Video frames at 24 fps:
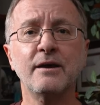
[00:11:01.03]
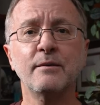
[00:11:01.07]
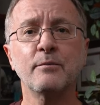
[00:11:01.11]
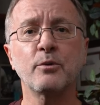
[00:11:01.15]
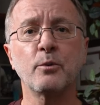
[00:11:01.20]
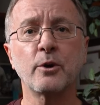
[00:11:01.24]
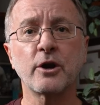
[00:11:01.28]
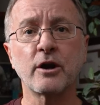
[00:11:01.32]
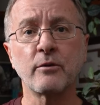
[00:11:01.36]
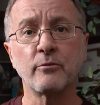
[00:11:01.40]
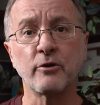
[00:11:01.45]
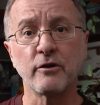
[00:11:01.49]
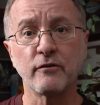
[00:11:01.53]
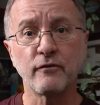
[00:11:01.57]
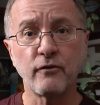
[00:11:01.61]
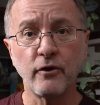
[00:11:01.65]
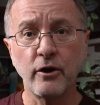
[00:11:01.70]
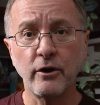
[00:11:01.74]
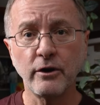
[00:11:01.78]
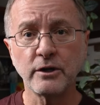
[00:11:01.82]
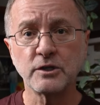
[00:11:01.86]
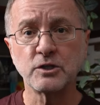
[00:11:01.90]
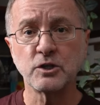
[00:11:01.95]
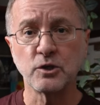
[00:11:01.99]
But what I'm
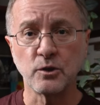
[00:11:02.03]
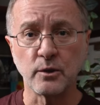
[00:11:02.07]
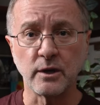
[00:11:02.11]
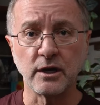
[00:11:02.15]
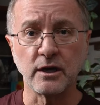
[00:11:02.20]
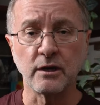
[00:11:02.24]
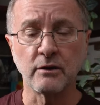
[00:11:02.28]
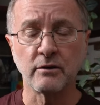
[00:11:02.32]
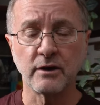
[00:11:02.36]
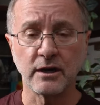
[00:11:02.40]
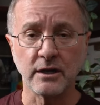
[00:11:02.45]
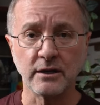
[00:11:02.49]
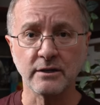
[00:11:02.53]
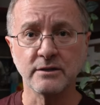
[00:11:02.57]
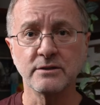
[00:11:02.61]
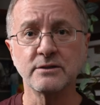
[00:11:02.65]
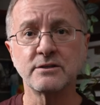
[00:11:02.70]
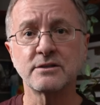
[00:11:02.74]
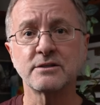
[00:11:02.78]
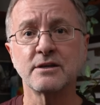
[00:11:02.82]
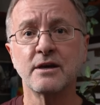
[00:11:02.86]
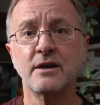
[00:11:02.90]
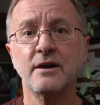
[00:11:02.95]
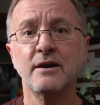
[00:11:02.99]
referring to here
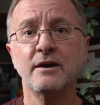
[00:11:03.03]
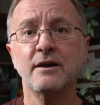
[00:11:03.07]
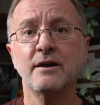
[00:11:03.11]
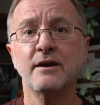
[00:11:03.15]
is